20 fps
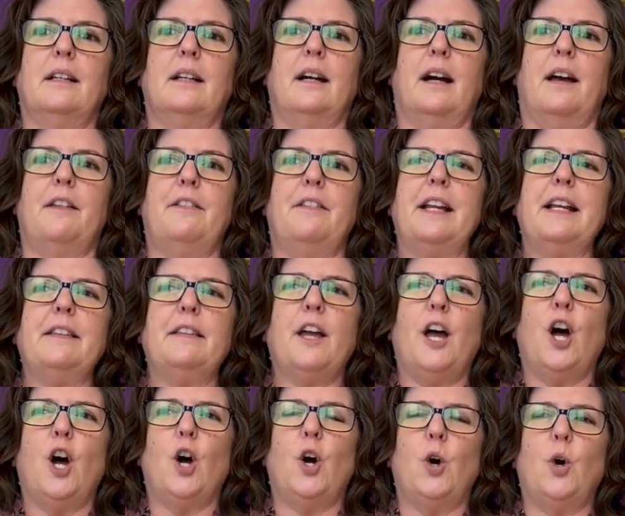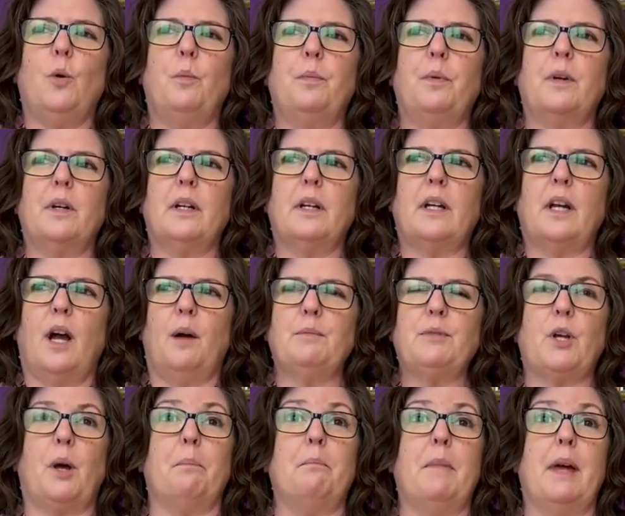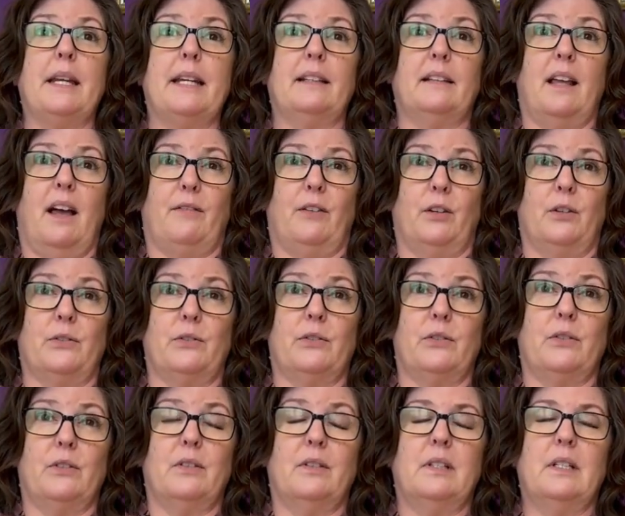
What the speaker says: I think the hope comes on many levels.